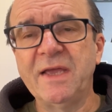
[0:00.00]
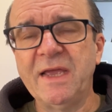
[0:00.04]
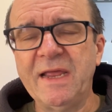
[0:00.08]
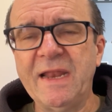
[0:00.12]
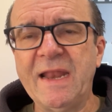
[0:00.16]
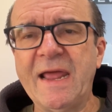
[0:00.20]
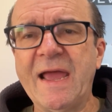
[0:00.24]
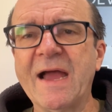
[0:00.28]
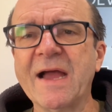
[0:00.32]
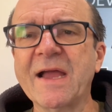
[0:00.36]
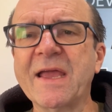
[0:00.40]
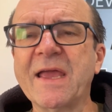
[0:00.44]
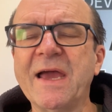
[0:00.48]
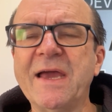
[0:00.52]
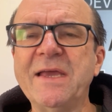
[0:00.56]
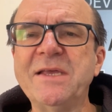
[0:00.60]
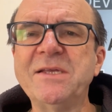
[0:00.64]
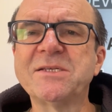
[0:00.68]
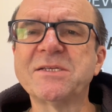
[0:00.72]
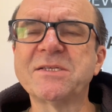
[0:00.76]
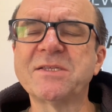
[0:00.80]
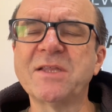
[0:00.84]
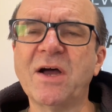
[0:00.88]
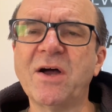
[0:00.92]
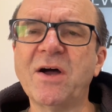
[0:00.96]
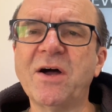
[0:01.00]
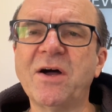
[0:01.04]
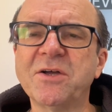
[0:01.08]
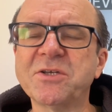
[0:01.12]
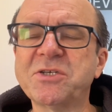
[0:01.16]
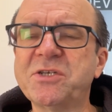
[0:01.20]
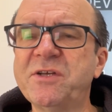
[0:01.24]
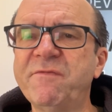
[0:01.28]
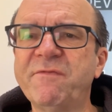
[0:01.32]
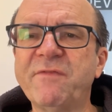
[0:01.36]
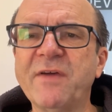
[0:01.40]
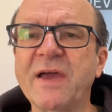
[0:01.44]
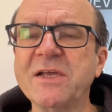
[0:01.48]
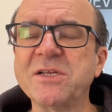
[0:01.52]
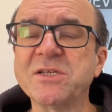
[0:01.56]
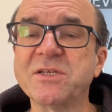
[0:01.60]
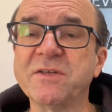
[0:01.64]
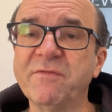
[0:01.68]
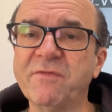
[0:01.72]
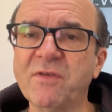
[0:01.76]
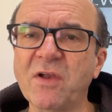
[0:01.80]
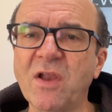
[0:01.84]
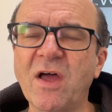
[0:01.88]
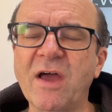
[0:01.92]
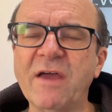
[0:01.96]
In our case, the harsh effects
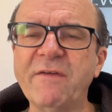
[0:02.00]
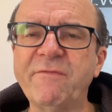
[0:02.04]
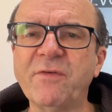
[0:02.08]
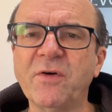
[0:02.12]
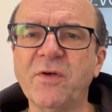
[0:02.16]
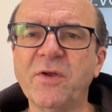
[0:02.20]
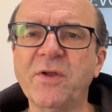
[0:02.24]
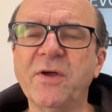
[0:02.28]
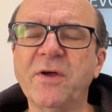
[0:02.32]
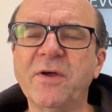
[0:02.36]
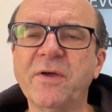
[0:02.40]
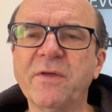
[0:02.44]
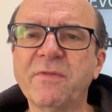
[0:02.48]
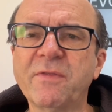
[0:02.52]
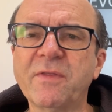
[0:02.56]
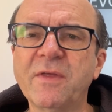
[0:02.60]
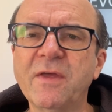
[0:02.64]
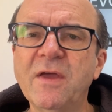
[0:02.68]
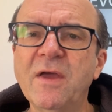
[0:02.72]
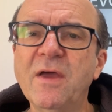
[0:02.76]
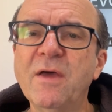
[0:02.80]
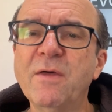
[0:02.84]
of life on earth.